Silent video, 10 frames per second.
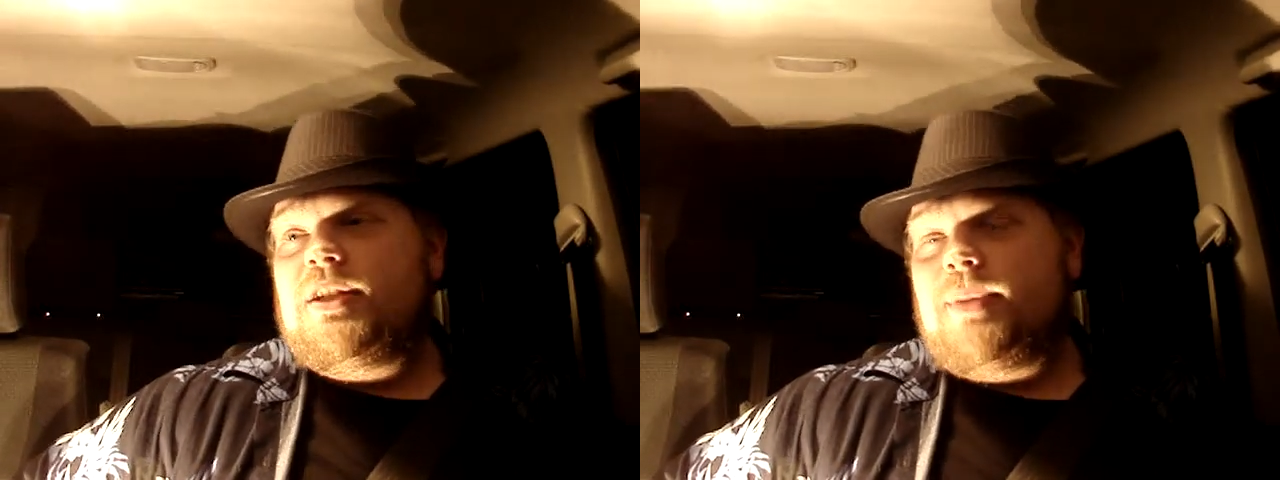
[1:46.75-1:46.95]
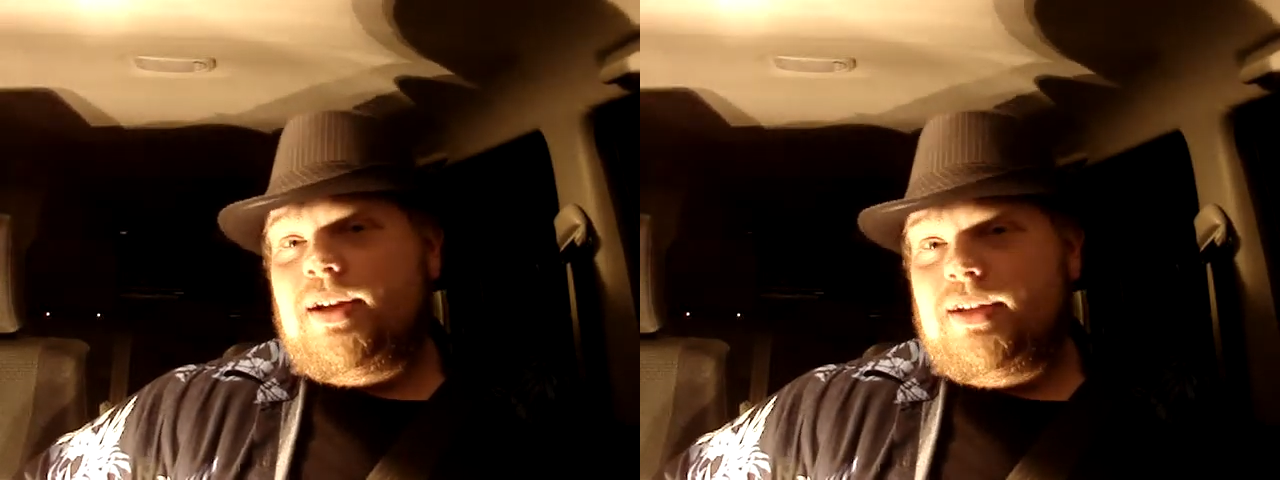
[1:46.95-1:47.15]

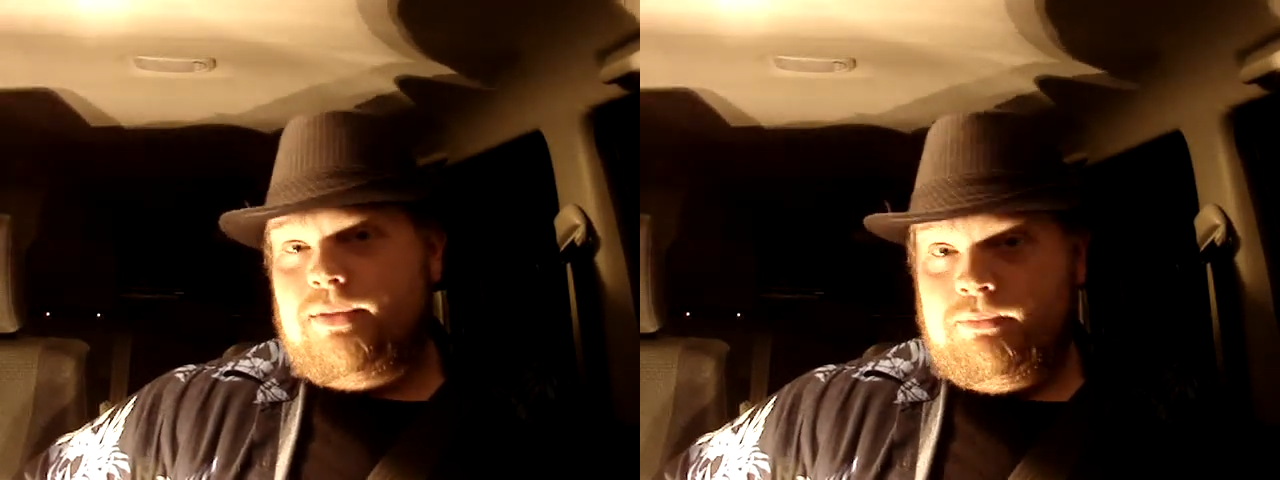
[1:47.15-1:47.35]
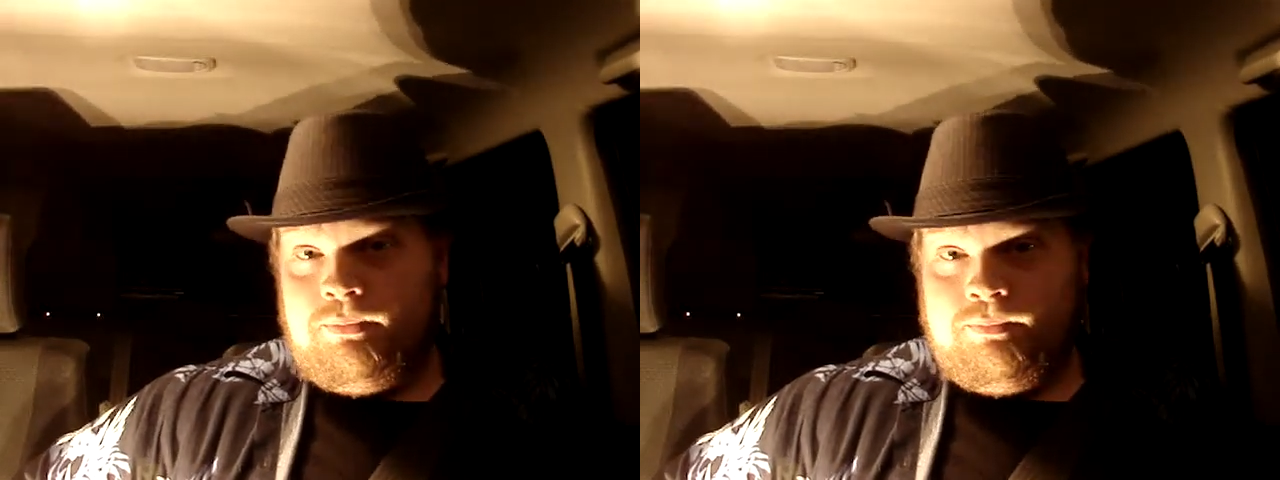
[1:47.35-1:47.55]
about it
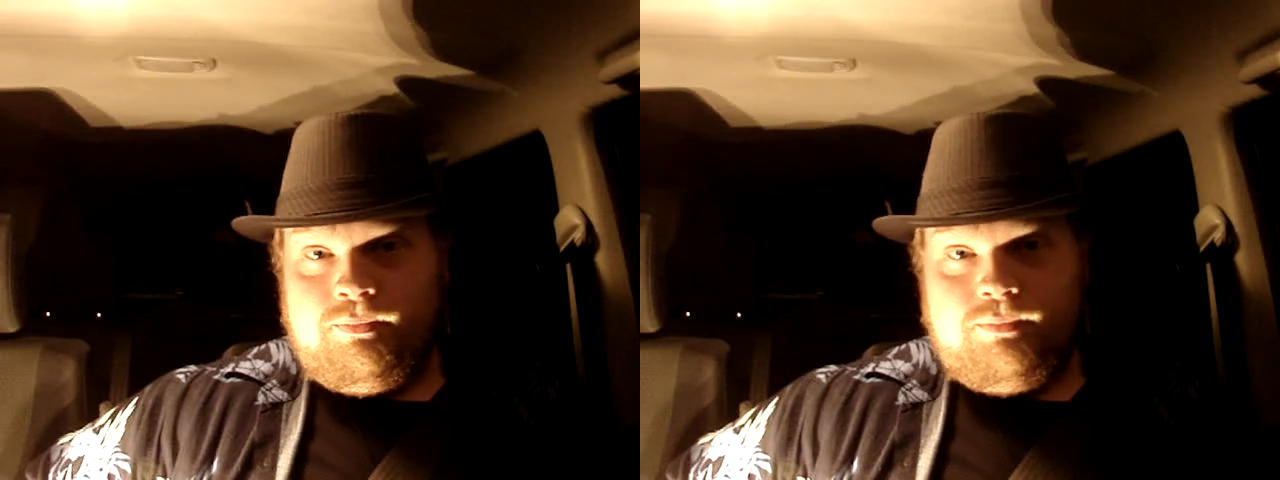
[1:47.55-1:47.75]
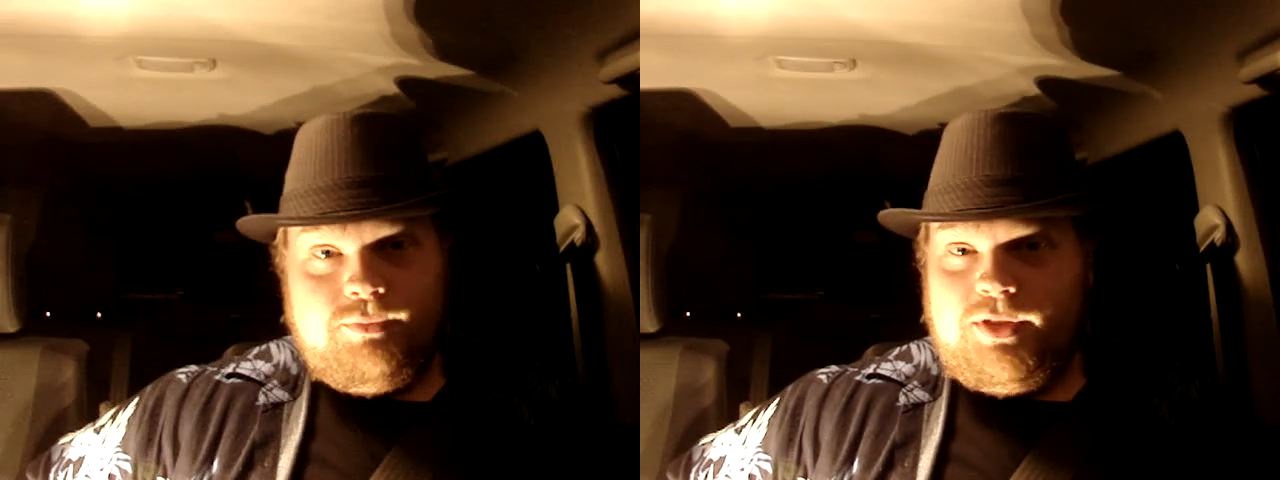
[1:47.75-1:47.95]

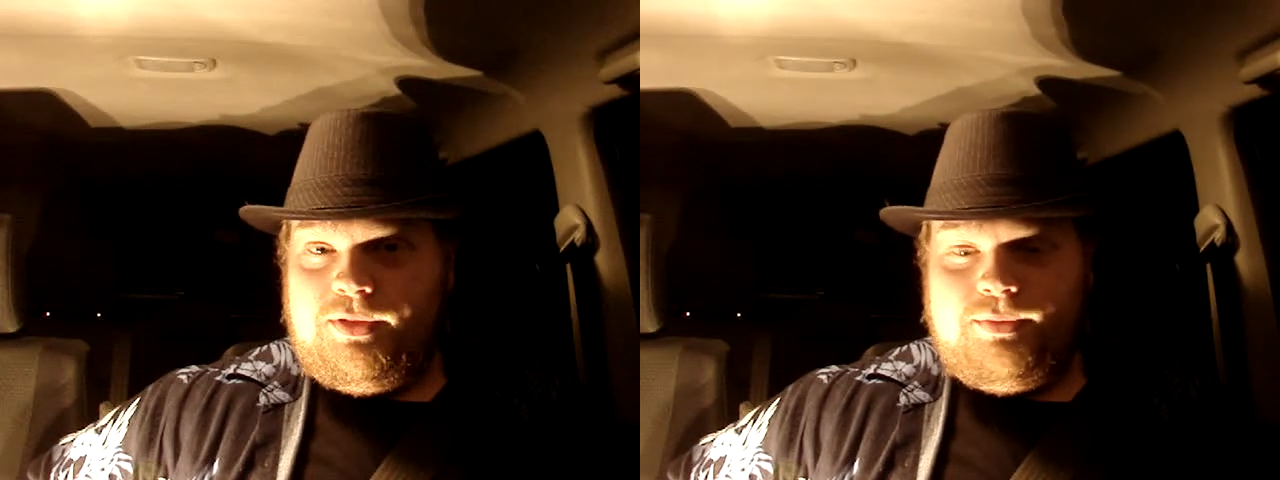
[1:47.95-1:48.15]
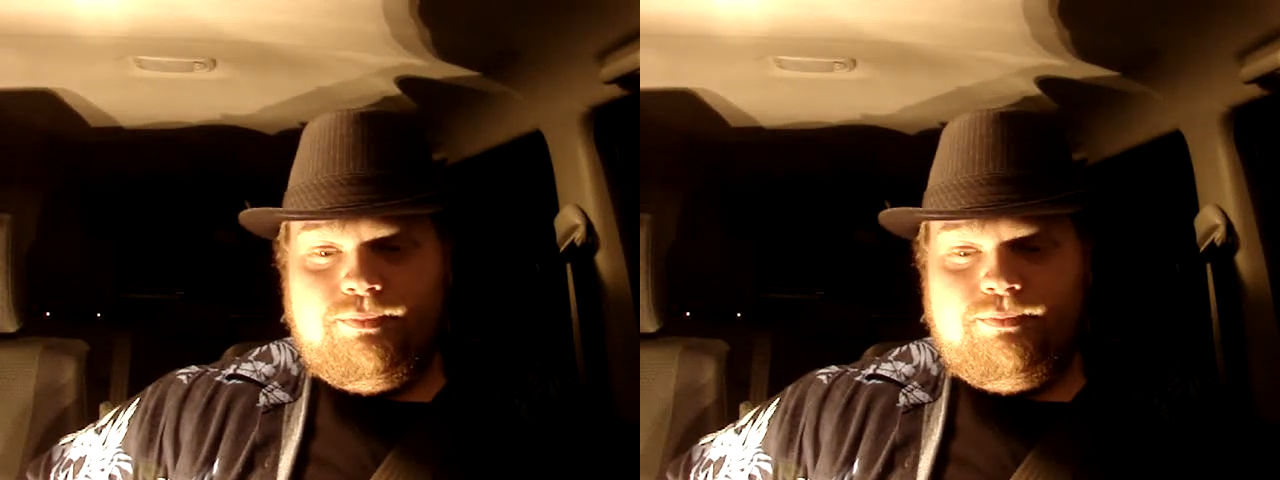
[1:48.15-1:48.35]

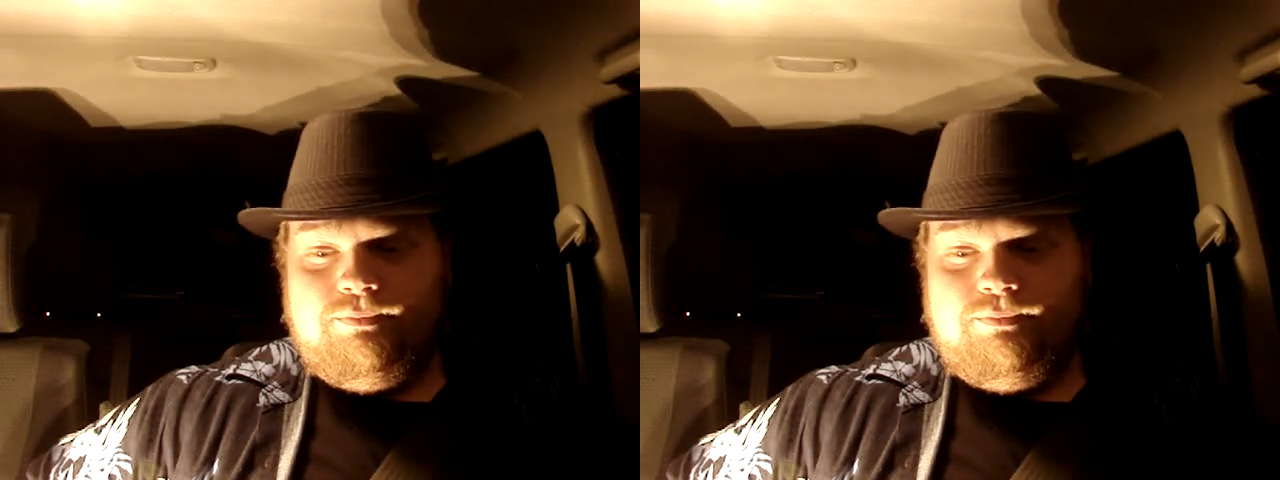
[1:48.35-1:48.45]
just